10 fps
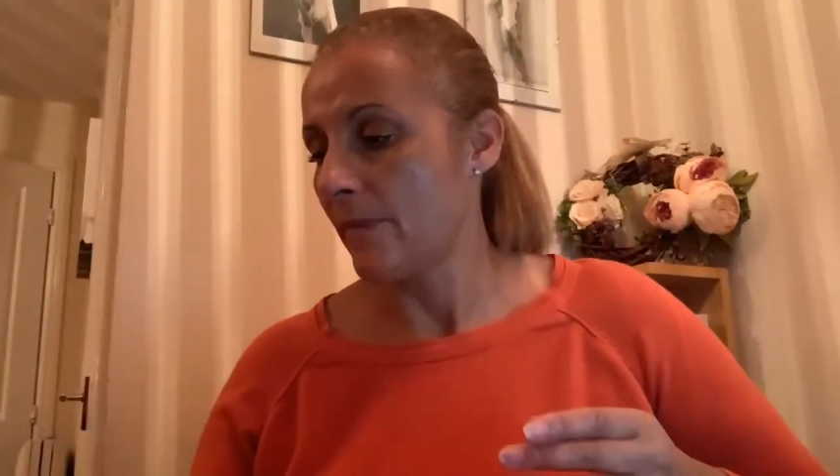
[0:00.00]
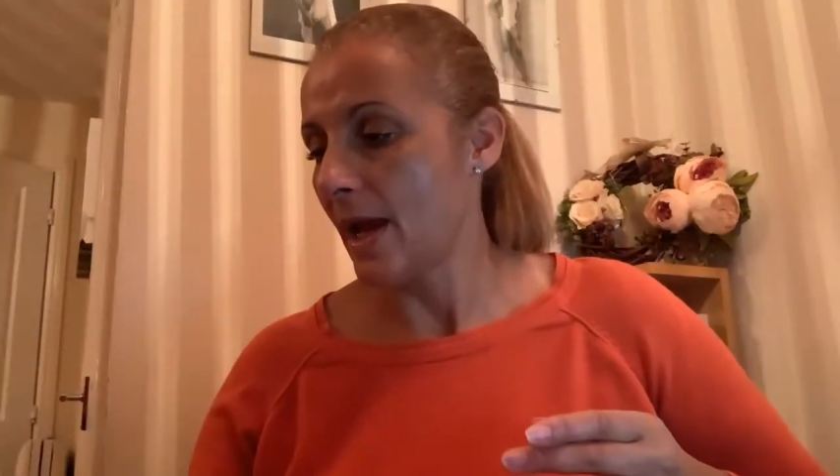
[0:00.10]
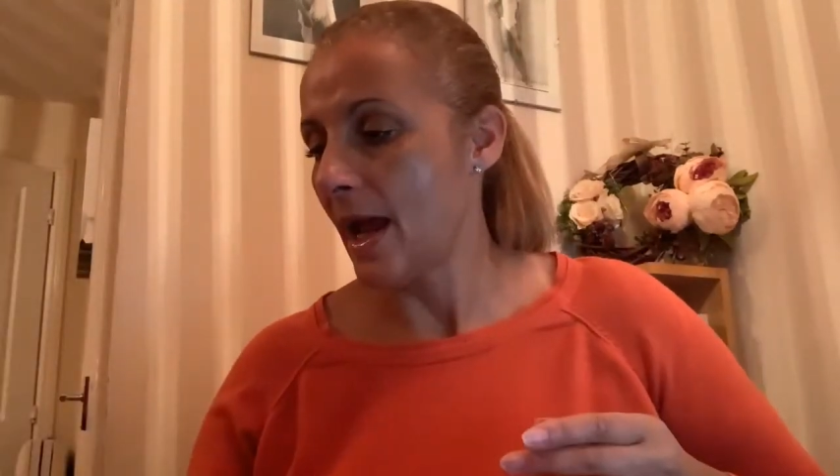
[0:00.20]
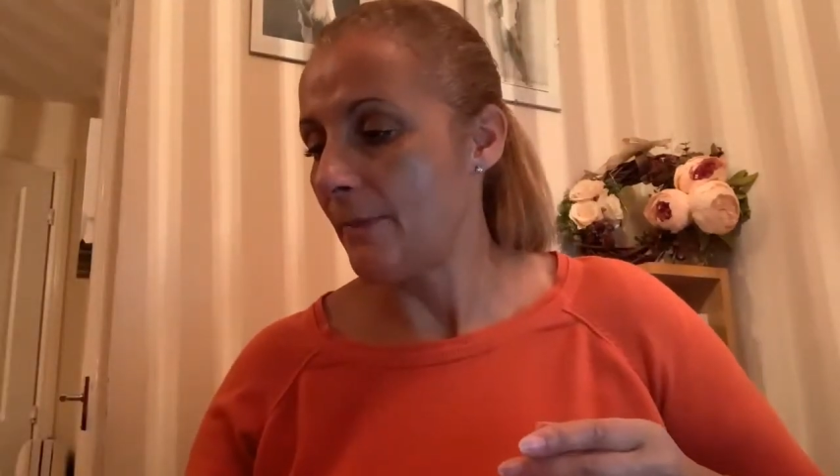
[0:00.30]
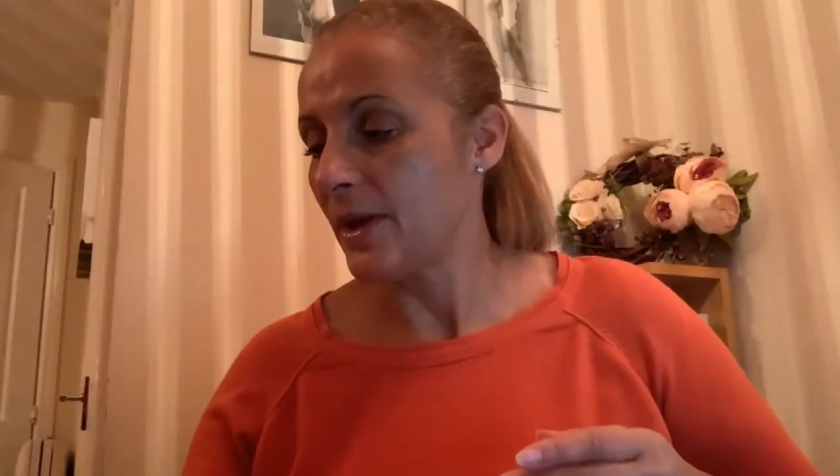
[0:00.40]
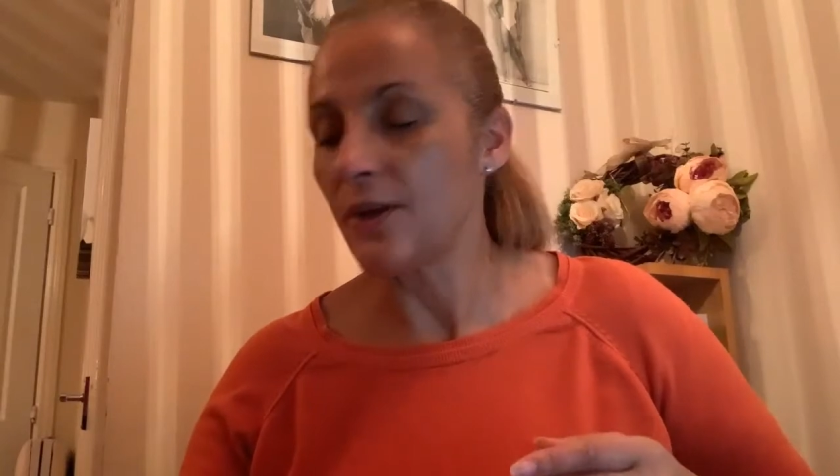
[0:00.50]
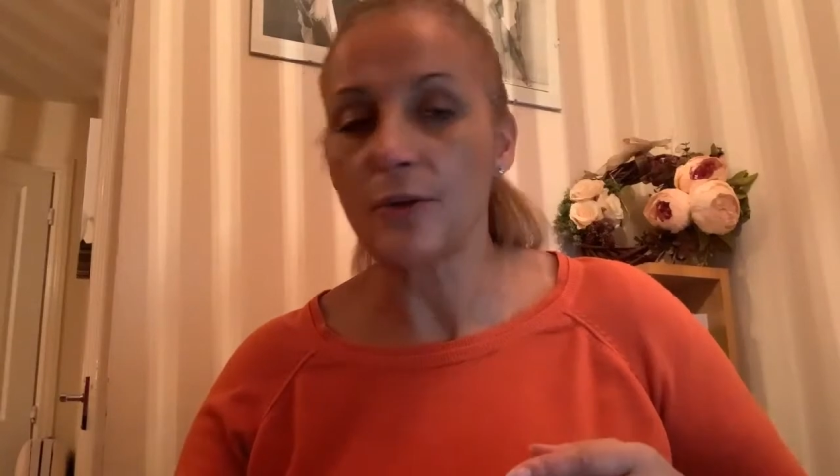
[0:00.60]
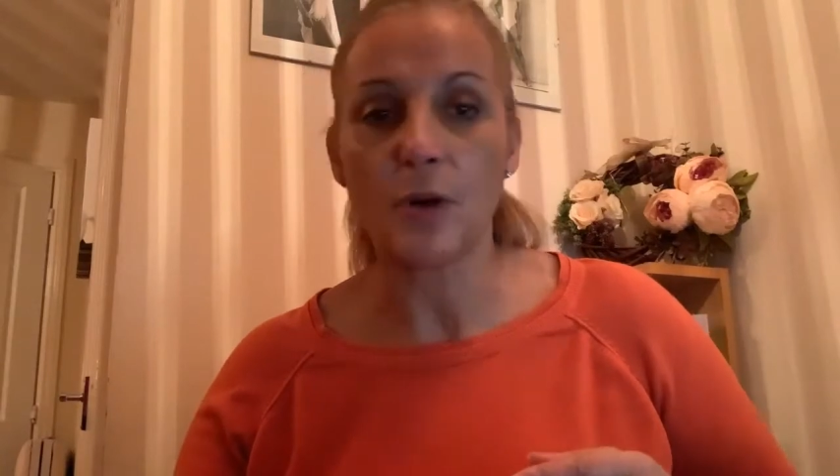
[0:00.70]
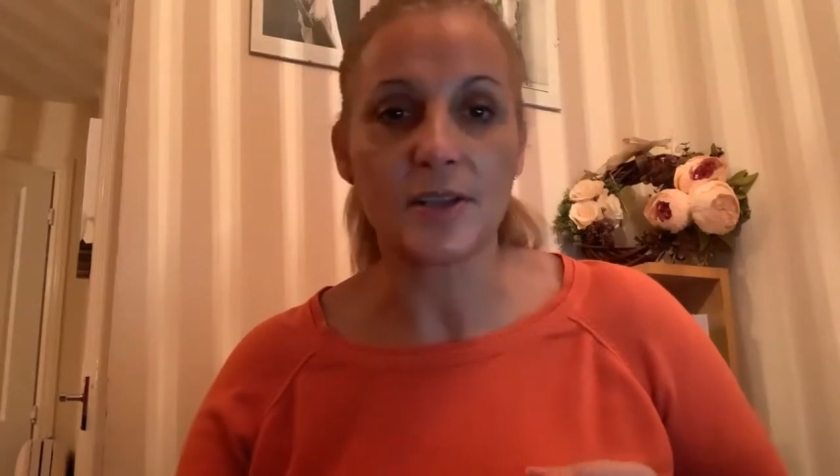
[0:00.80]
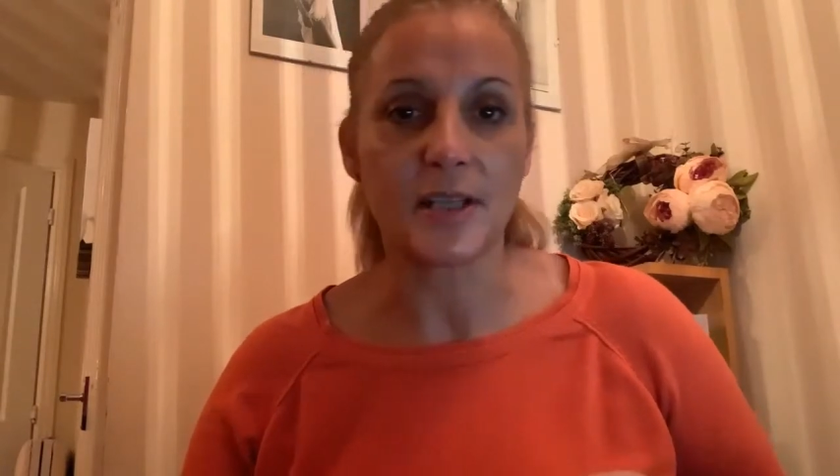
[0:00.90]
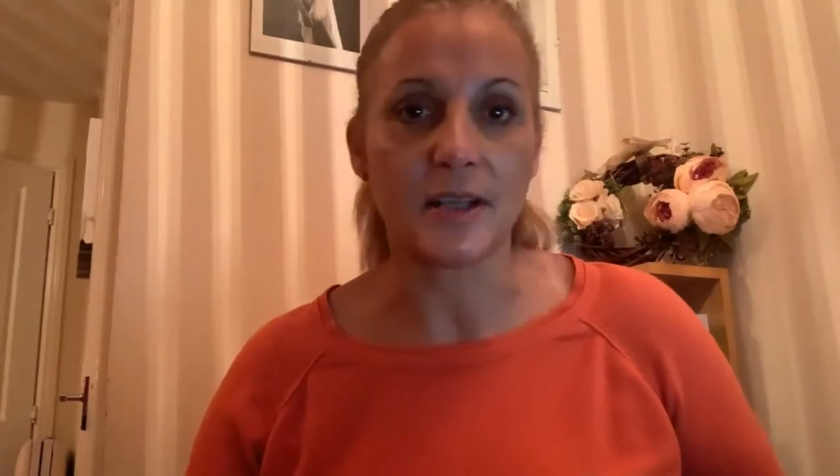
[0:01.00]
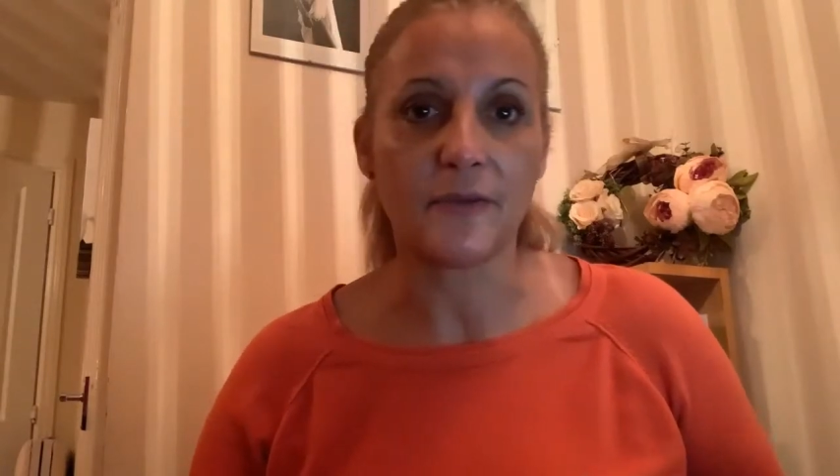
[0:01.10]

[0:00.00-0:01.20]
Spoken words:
The other ones that they've